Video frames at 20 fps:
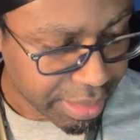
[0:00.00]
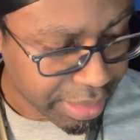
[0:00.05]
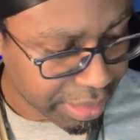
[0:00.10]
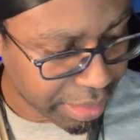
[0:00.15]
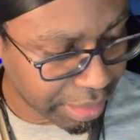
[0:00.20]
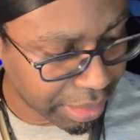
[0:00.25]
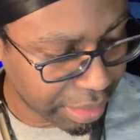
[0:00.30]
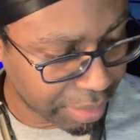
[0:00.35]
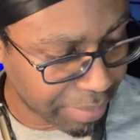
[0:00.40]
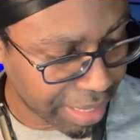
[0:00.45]

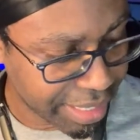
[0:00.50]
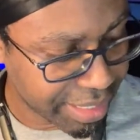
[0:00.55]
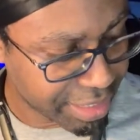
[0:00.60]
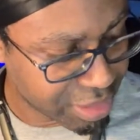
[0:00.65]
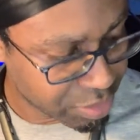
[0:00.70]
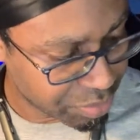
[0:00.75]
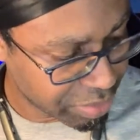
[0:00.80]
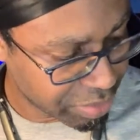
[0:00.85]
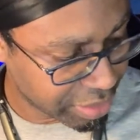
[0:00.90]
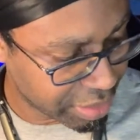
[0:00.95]
I
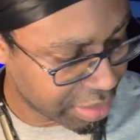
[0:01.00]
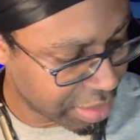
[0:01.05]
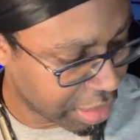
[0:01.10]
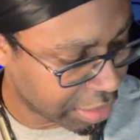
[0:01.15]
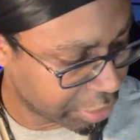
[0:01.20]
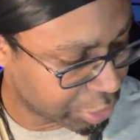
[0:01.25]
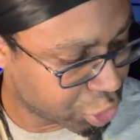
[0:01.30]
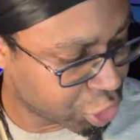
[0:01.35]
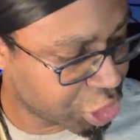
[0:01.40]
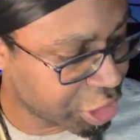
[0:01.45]
need to put
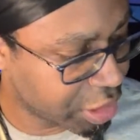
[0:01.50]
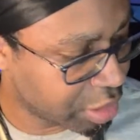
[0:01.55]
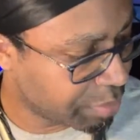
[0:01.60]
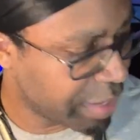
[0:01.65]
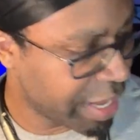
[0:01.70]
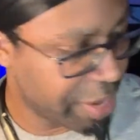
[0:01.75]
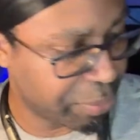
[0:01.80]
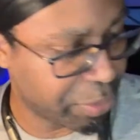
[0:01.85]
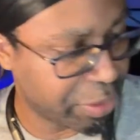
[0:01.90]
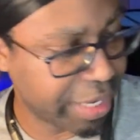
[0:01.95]
another sheet of
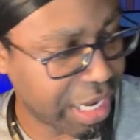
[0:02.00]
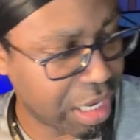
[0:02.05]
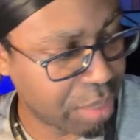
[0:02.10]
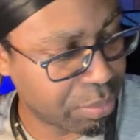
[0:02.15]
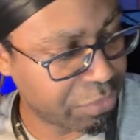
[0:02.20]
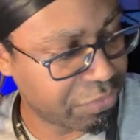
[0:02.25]
paper down